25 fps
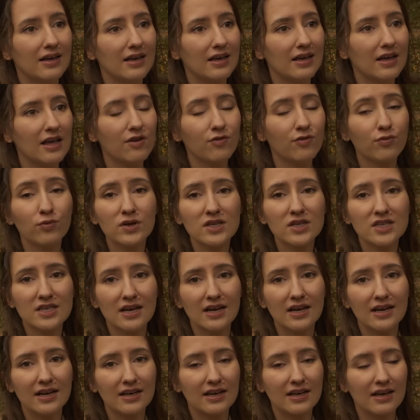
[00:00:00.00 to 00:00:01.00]
If we
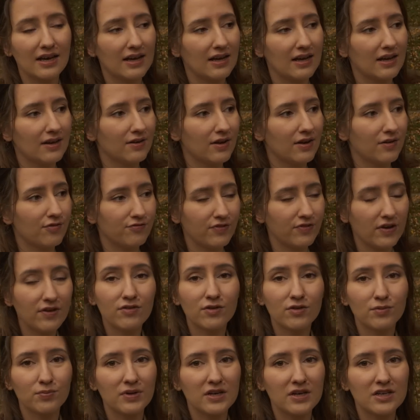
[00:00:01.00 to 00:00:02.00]
take a
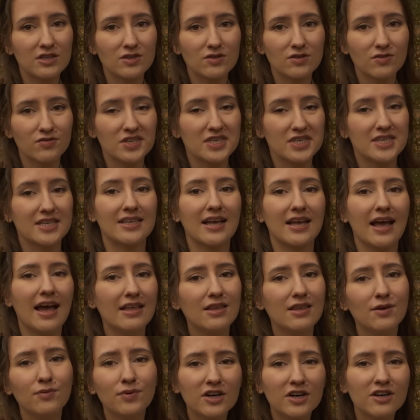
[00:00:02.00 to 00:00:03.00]
favorite place to visit
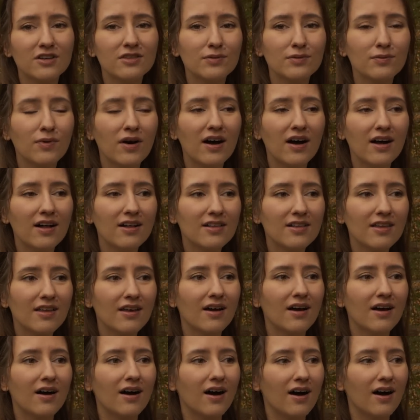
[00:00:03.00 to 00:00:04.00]
anywhere in the world,
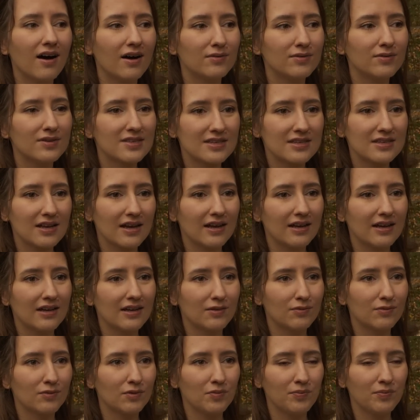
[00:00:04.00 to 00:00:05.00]
I would say
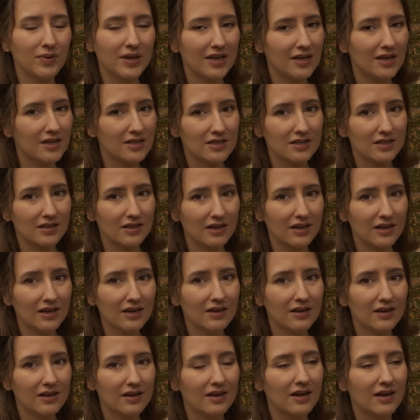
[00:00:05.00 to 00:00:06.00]
it would be
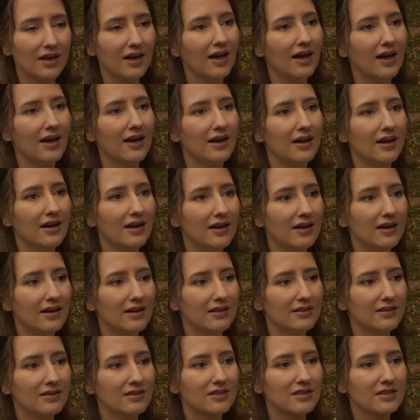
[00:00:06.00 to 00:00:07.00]
Italy
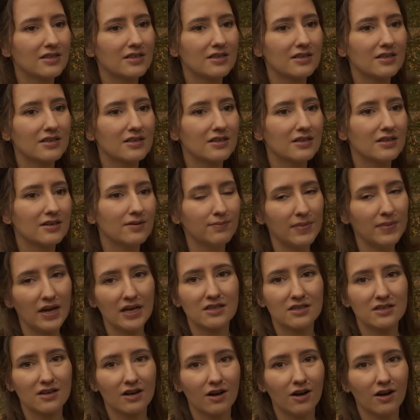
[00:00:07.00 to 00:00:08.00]
and
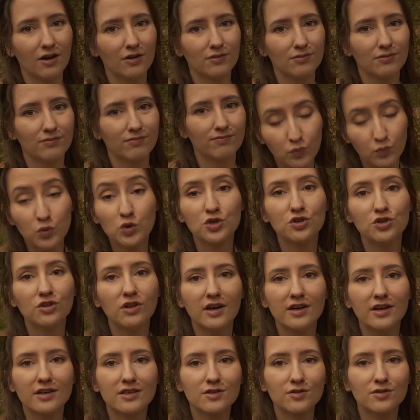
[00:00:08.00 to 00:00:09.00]
Mexico. Would you
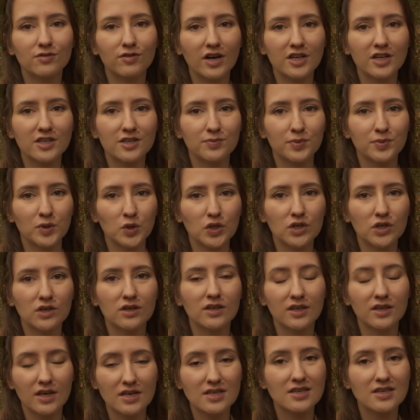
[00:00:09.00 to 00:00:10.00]
like to write a book?
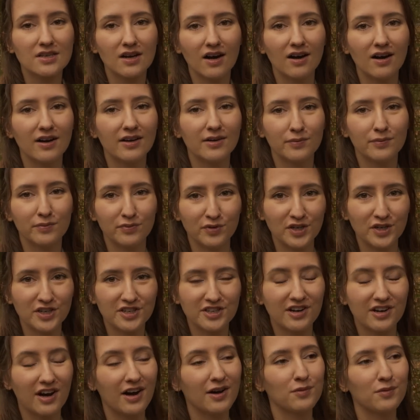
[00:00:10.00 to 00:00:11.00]
Yes, I
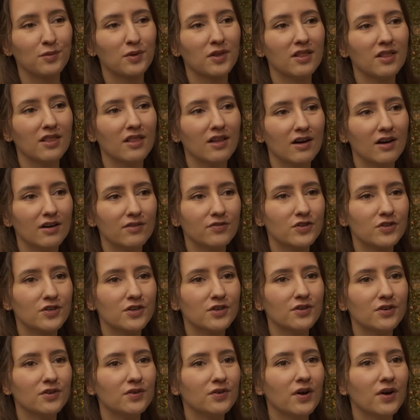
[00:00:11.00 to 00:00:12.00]
would. I would love
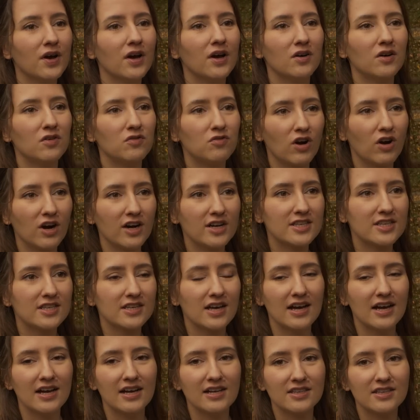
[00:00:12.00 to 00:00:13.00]
to write
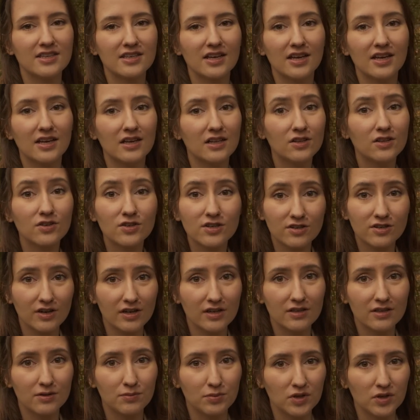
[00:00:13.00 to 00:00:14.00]
and
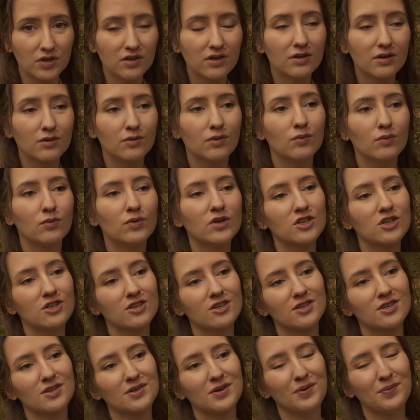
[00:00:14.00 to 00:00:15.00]
illustrate a book, which
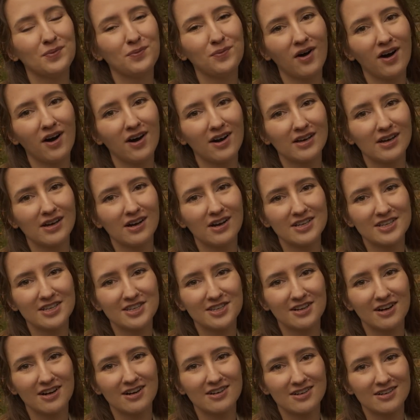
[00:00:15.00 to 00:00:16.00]
is why I
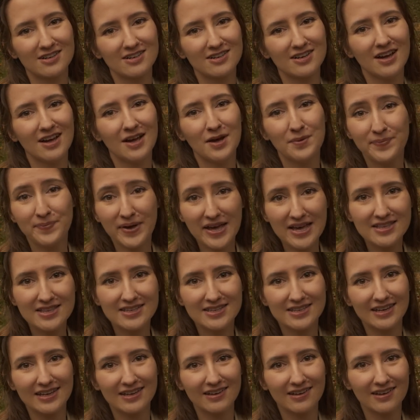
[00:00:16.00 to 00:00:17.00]
started
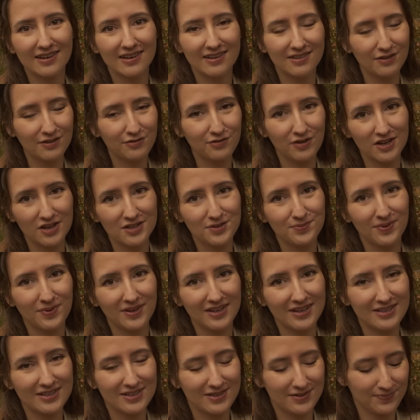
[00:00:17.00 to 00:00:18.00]
painting in the first
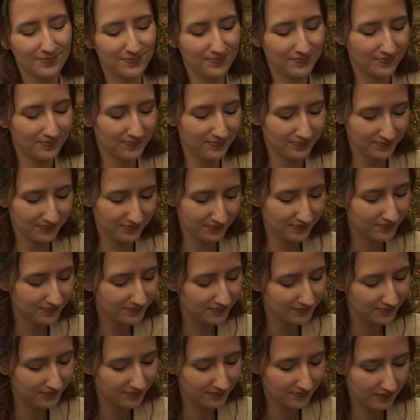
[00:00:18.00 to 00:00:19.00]
place.
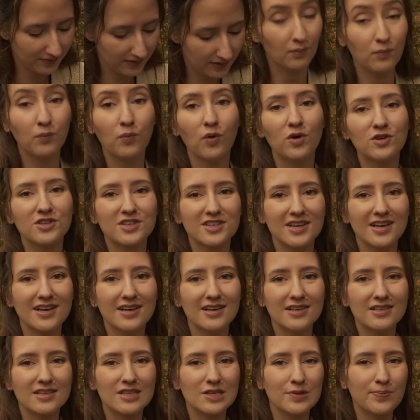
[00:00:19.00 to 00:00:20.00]
What
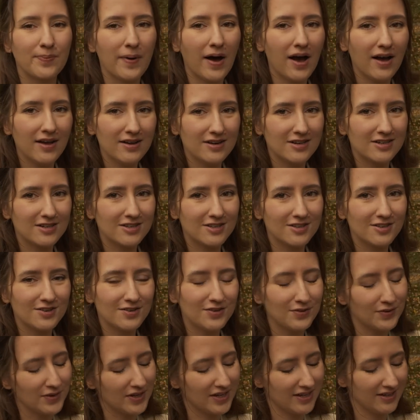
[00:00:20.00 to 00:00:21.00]
inspires
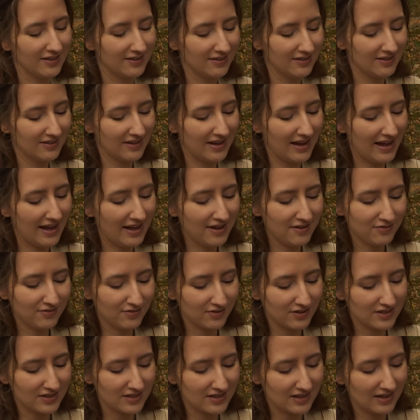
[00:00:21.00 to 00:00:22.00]
you in
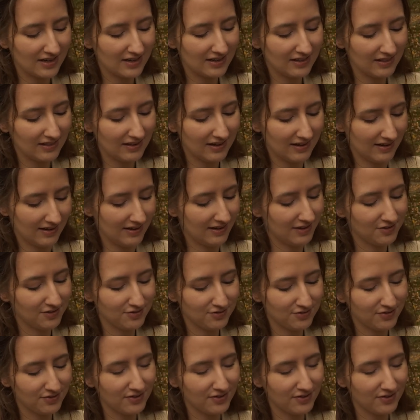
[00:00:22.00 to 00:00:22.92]
everyday life?